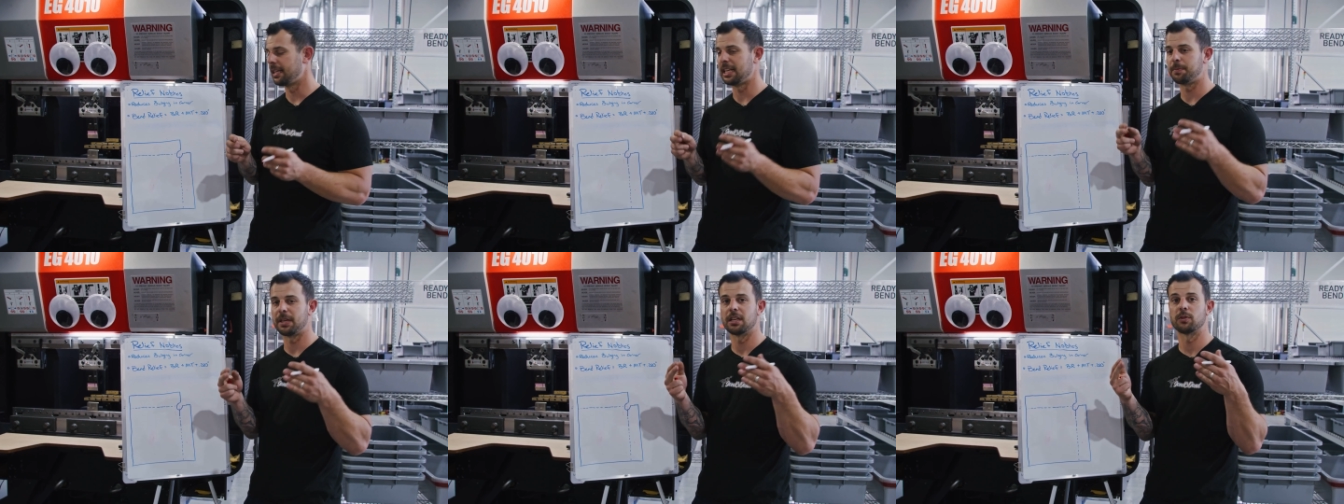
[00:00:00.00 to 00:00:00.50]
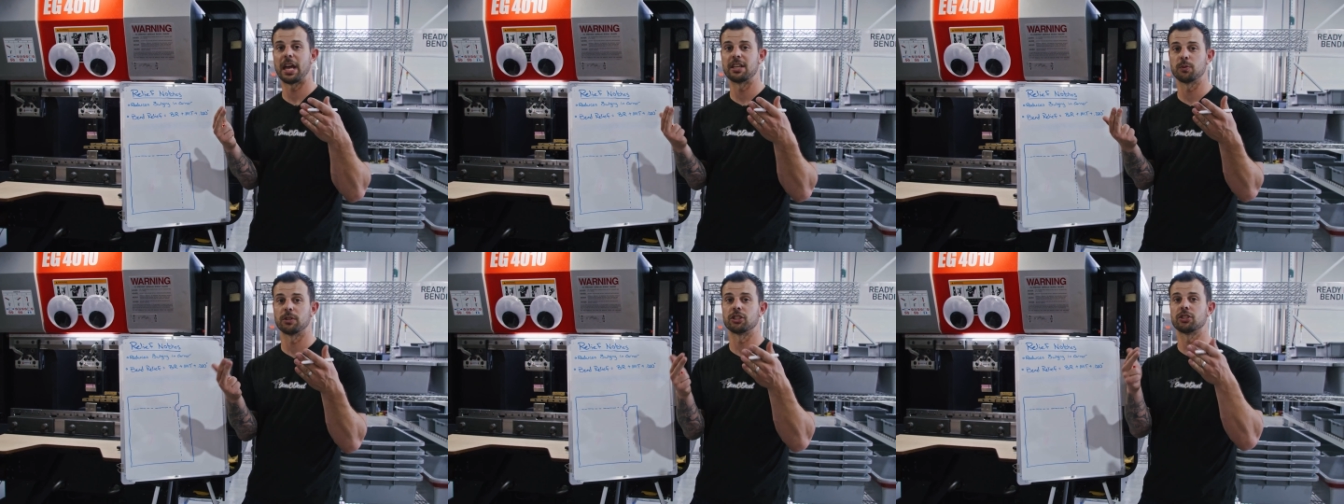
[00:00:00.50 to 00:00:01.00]
And that's because
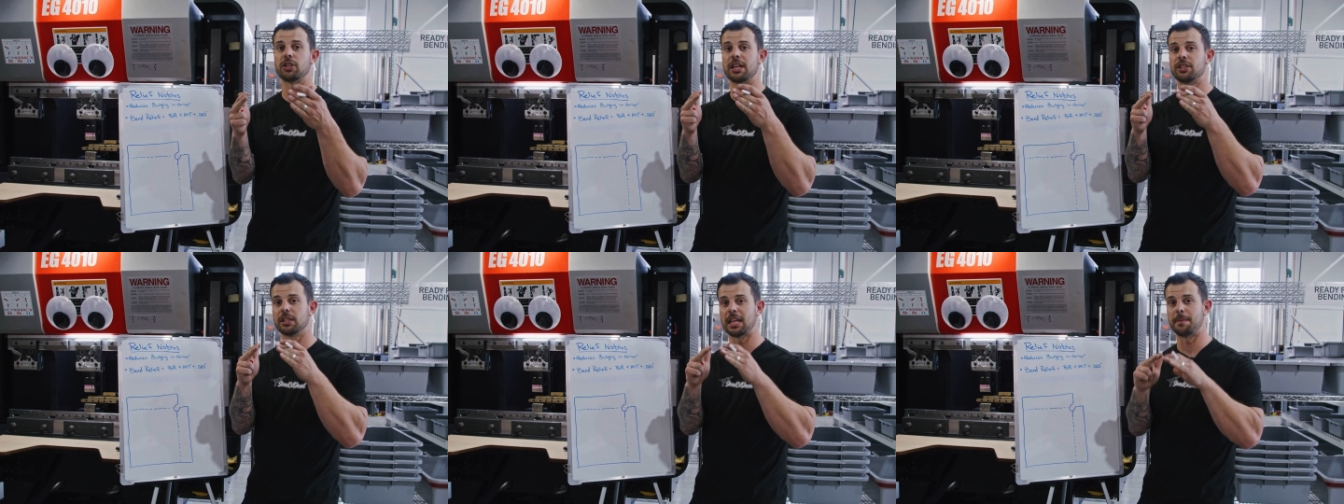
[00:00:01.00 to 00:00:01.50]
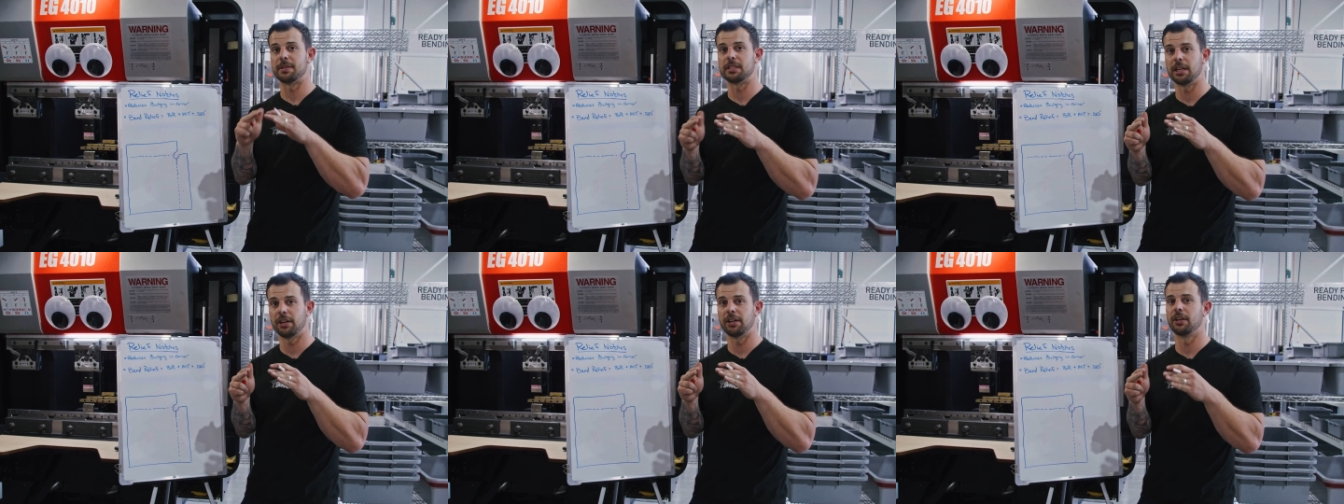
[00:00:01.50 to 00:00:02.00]
as we're stretching that
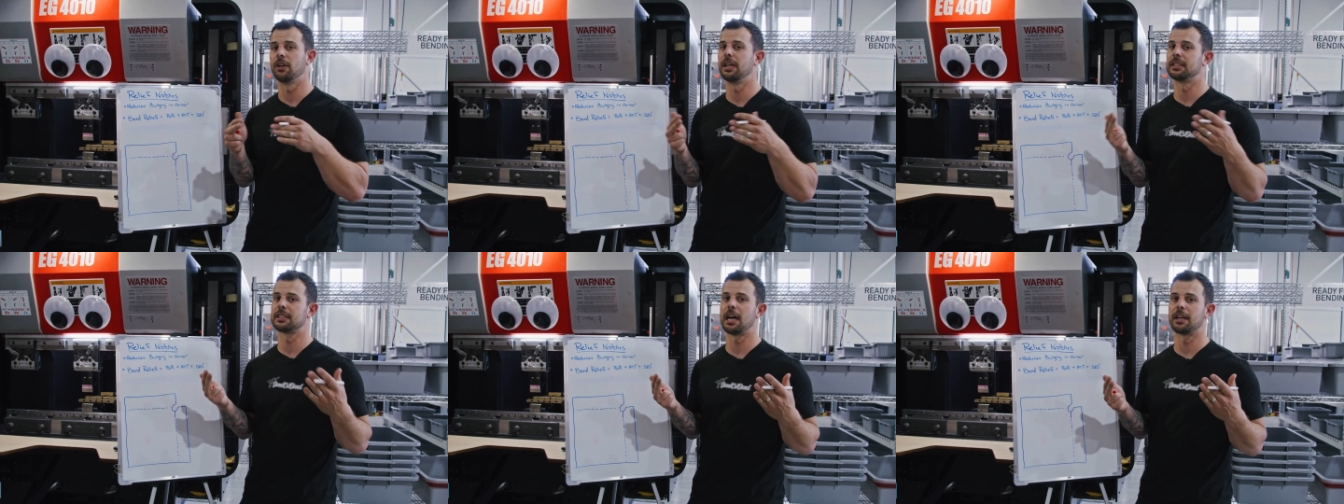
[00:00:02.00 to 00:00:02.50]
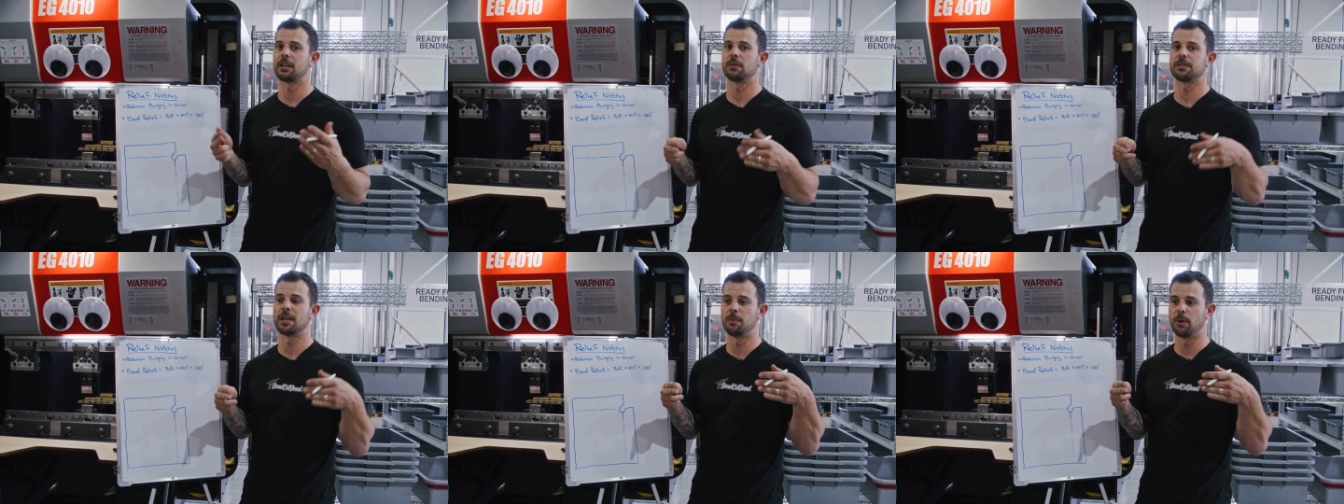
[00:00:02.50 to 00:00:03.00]
material, it's gotta
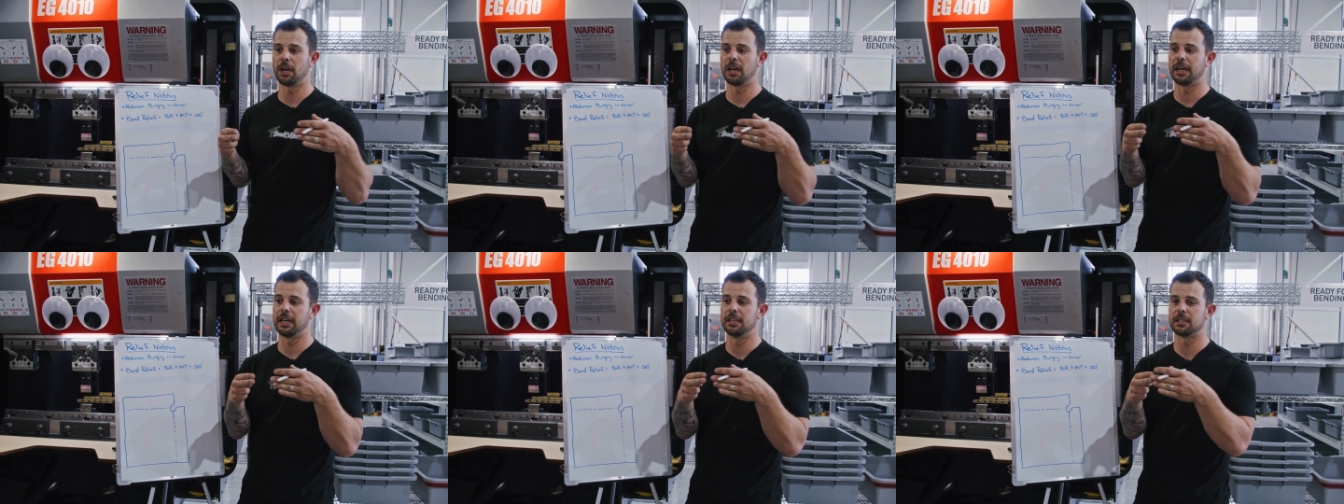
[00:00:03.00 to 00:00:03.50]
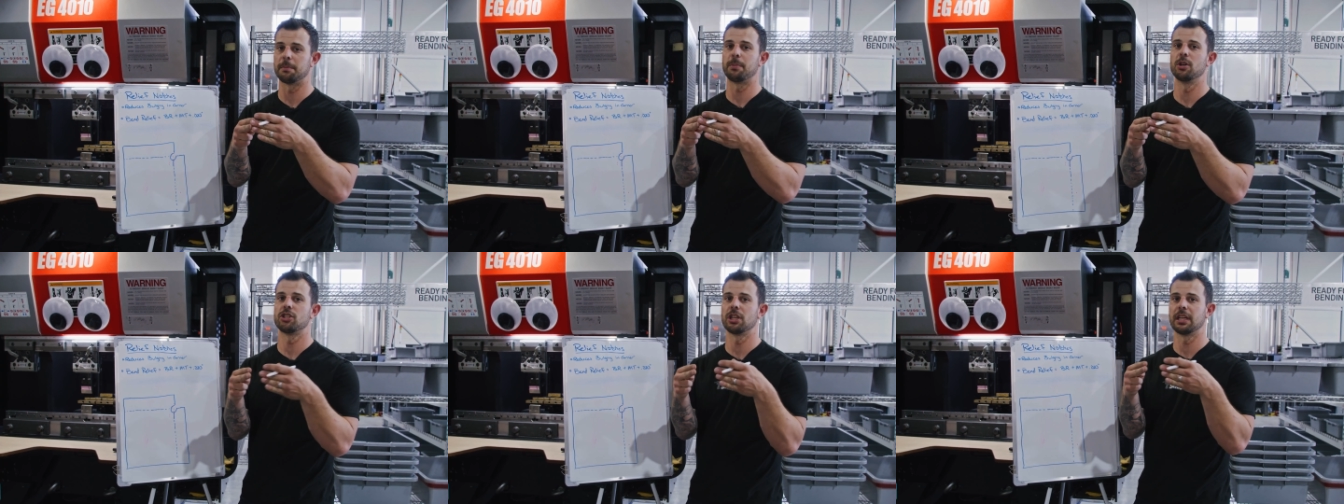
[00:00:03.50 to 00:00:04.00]
go somewhere and it ends
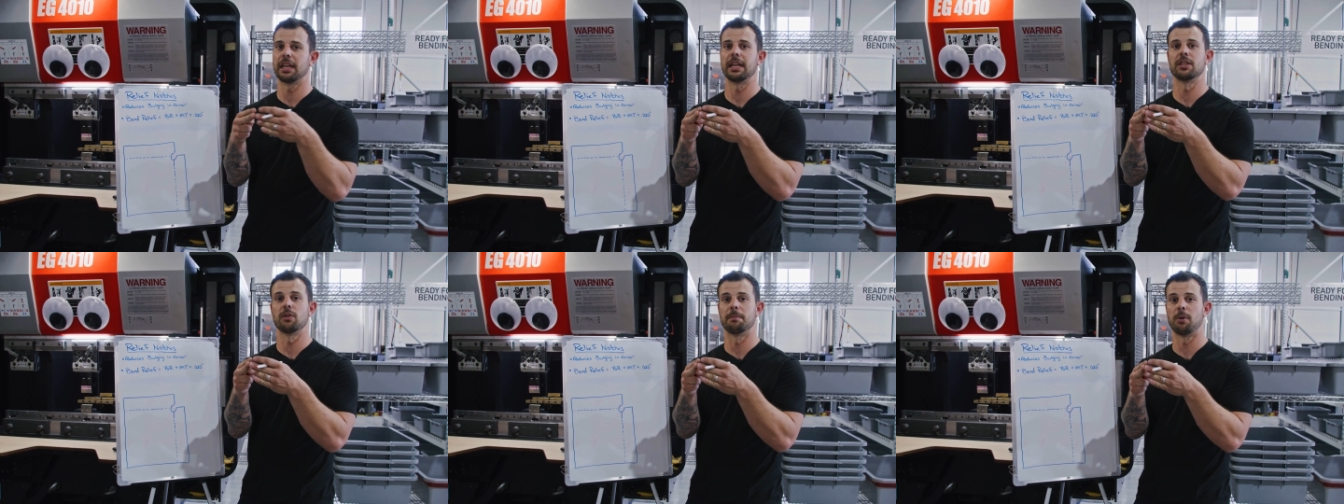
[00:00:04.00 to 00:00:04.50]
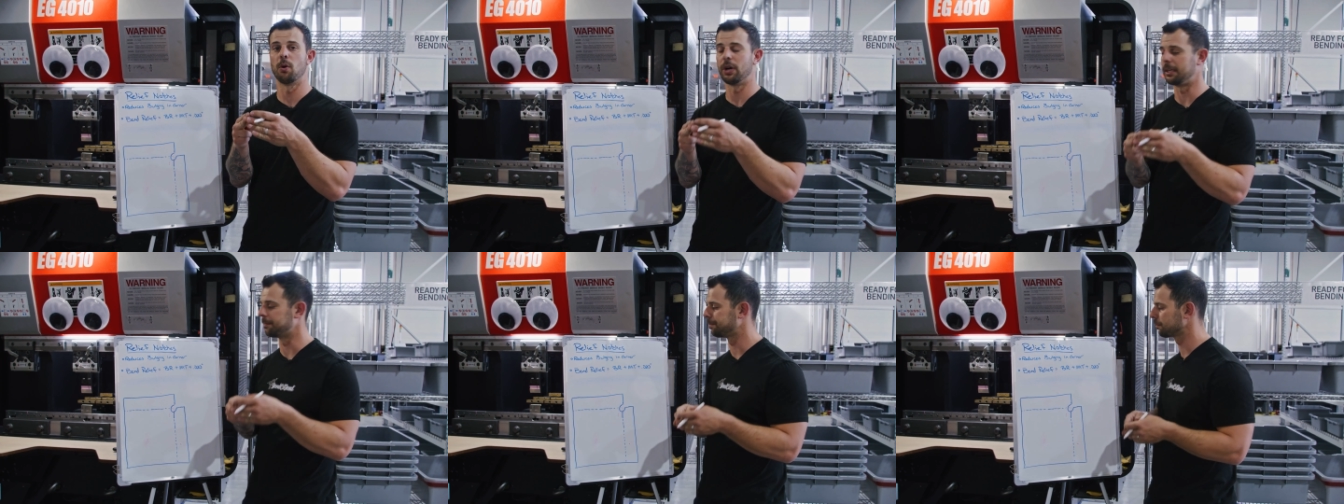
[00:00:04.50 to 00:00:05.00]
up pushing it into a
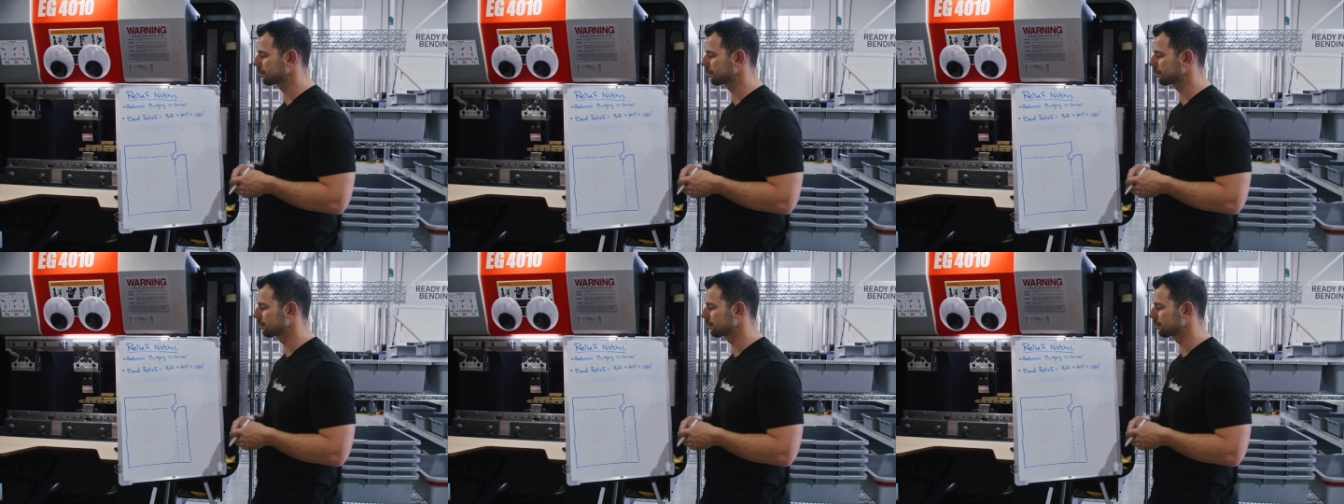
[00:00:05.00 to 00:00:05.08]
point.